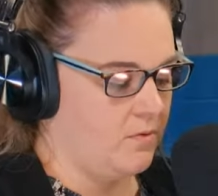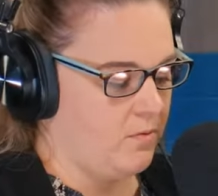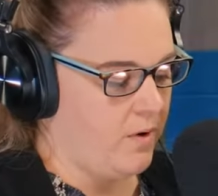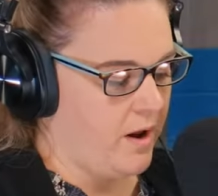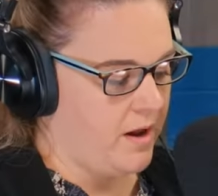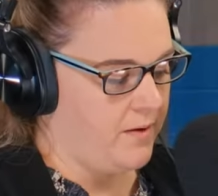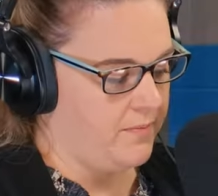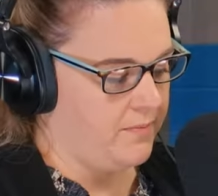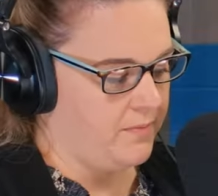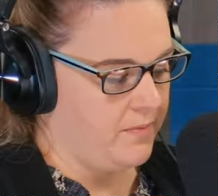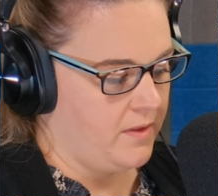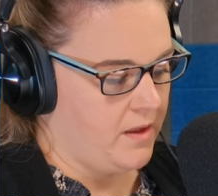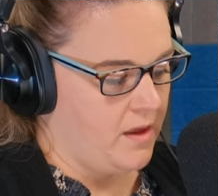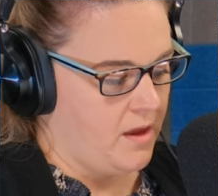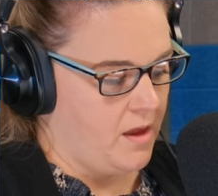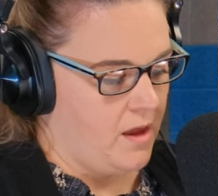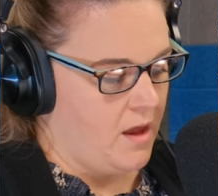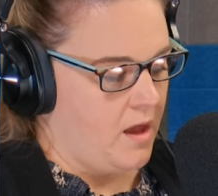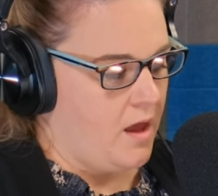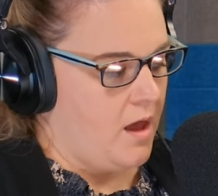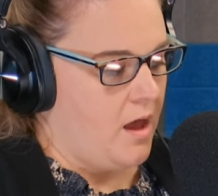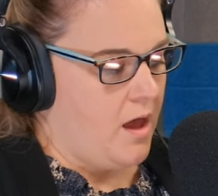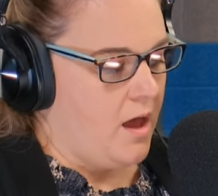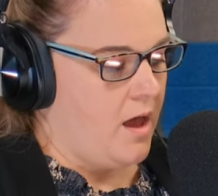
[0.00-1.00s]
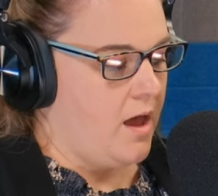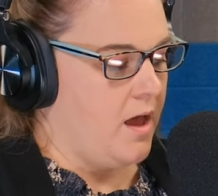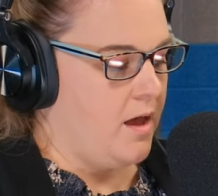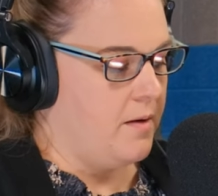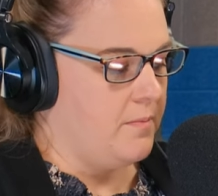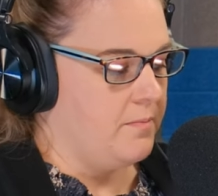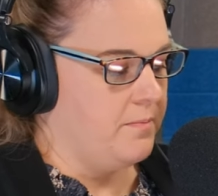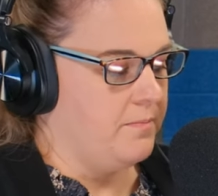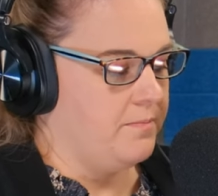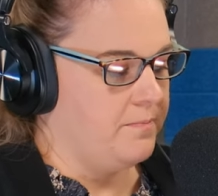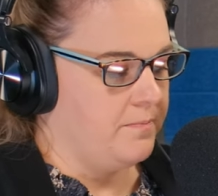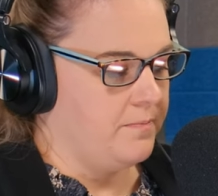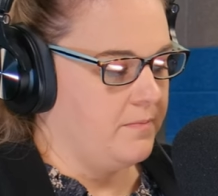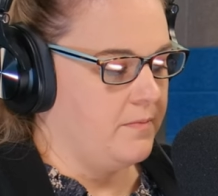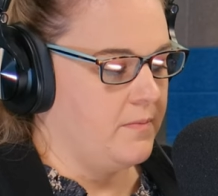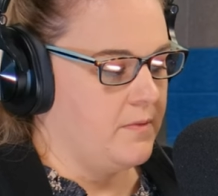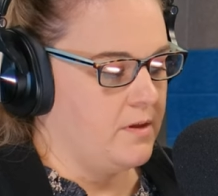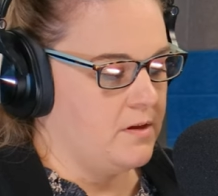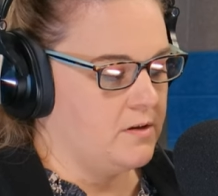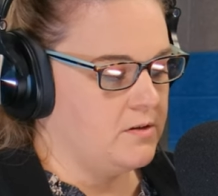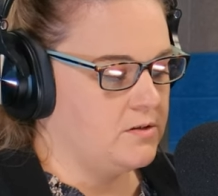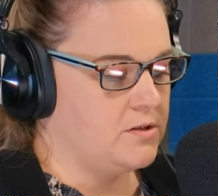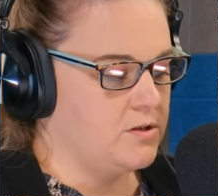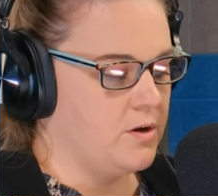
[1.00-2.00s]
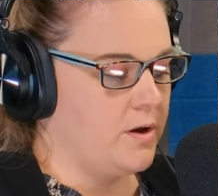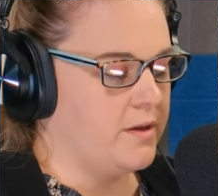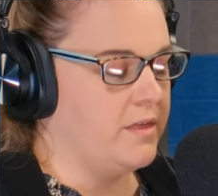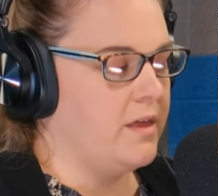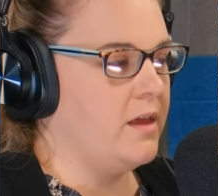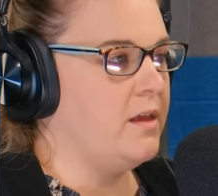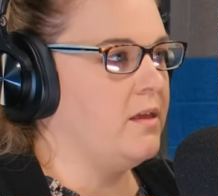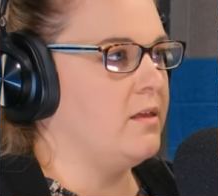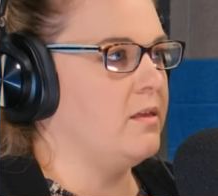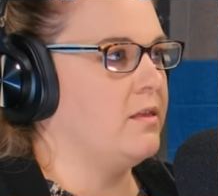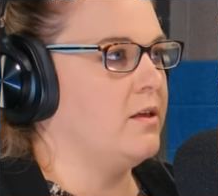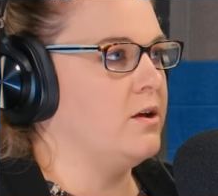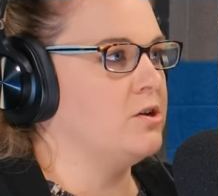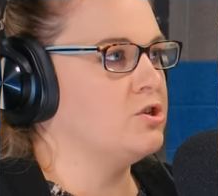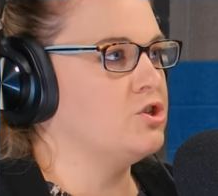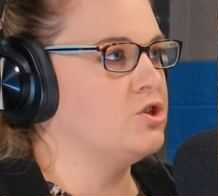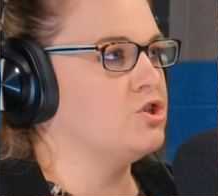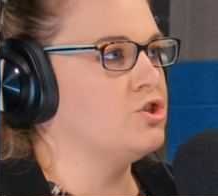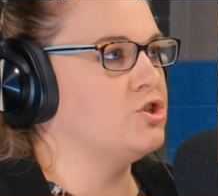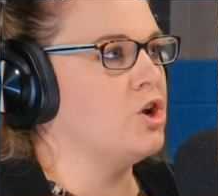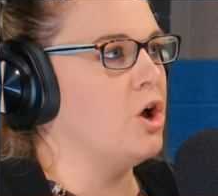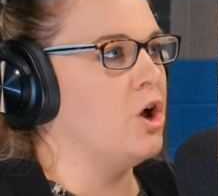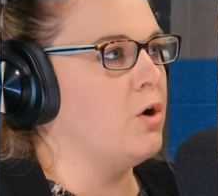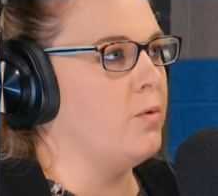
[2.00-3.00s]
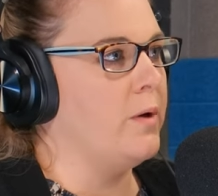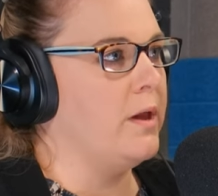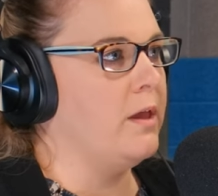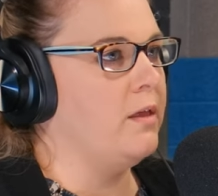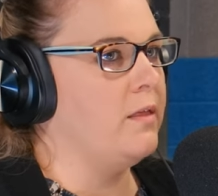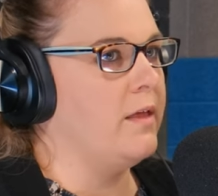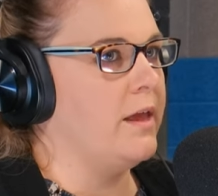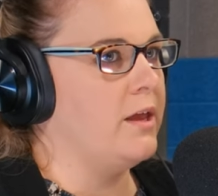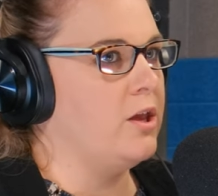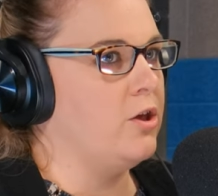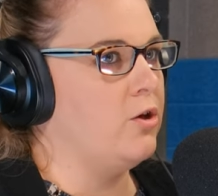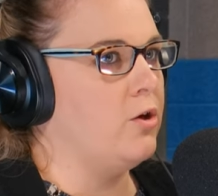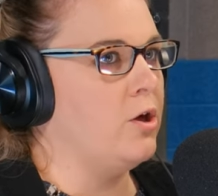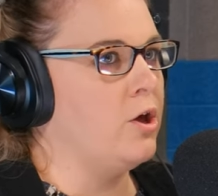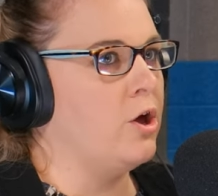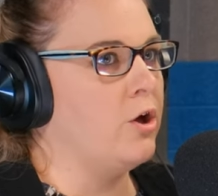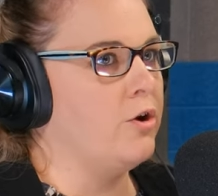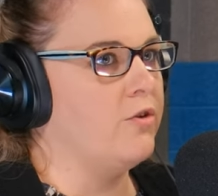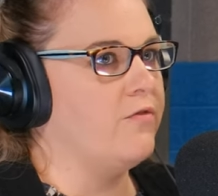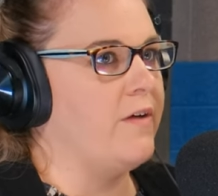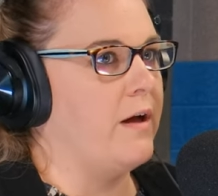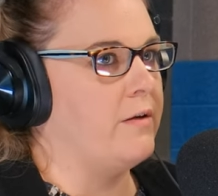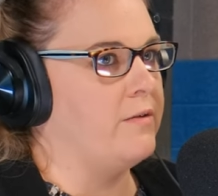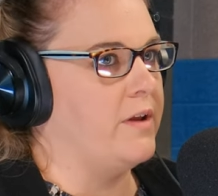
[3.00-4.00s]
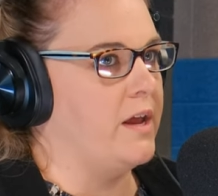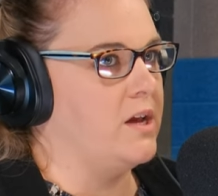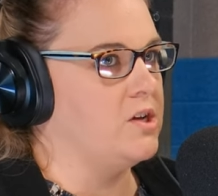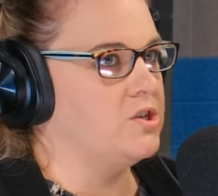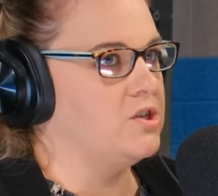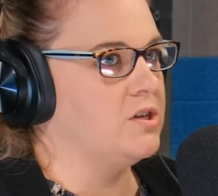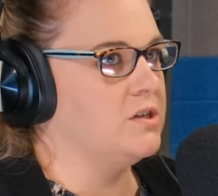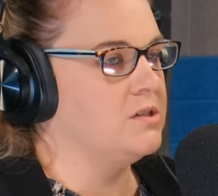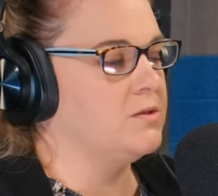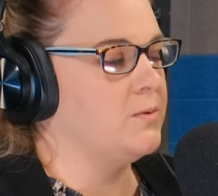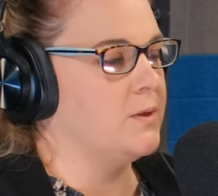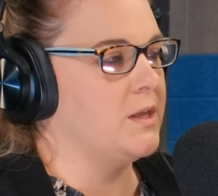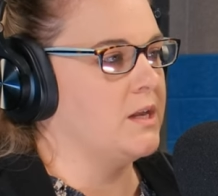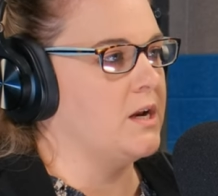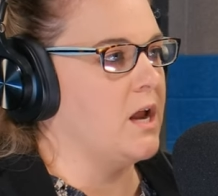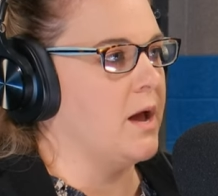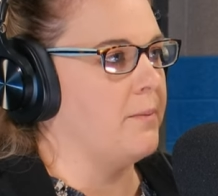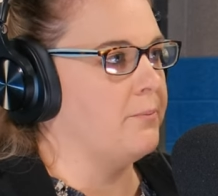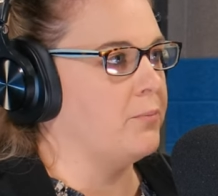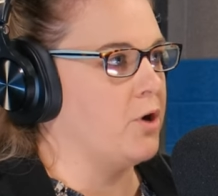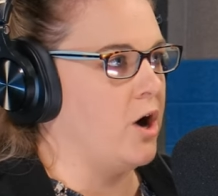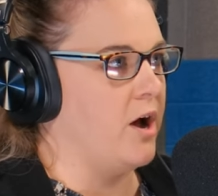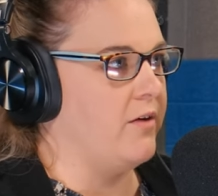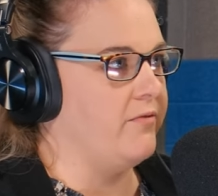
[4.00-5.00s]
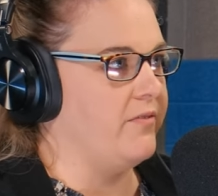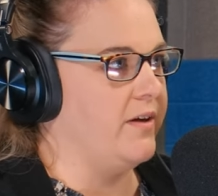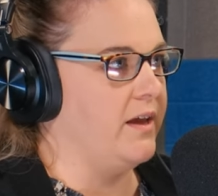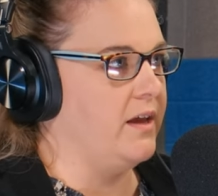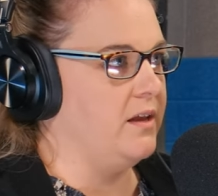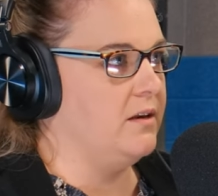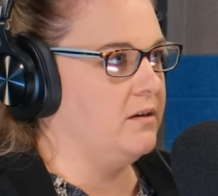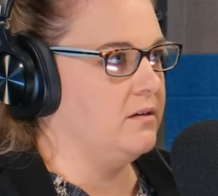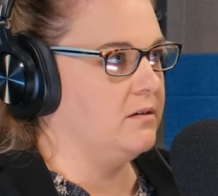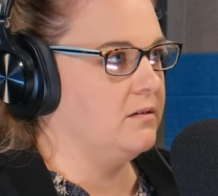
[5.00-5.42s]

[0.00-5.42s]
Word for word: Right. So I think there's just knowing, like, you can go to foundations with a nonprofit,